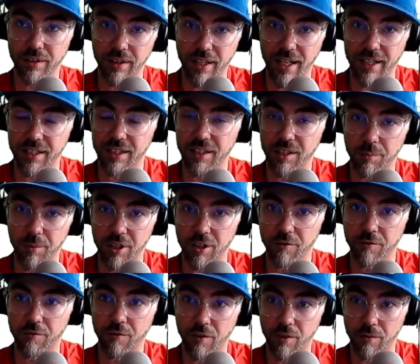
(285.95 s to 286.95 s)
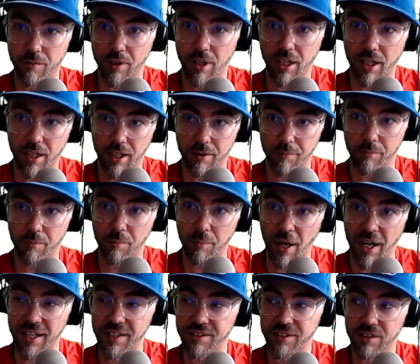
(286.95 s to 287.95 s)
lacking a bit of
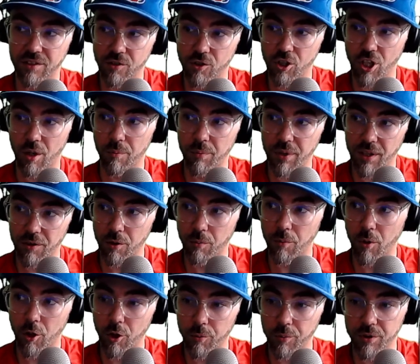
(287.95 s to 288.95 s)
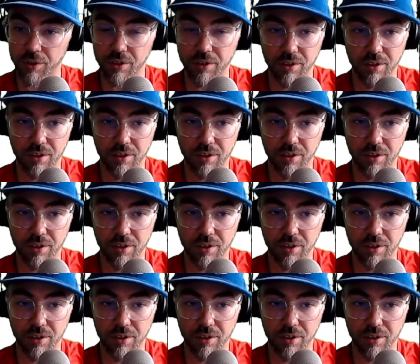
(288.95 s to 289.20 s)
pace and jump at the moment.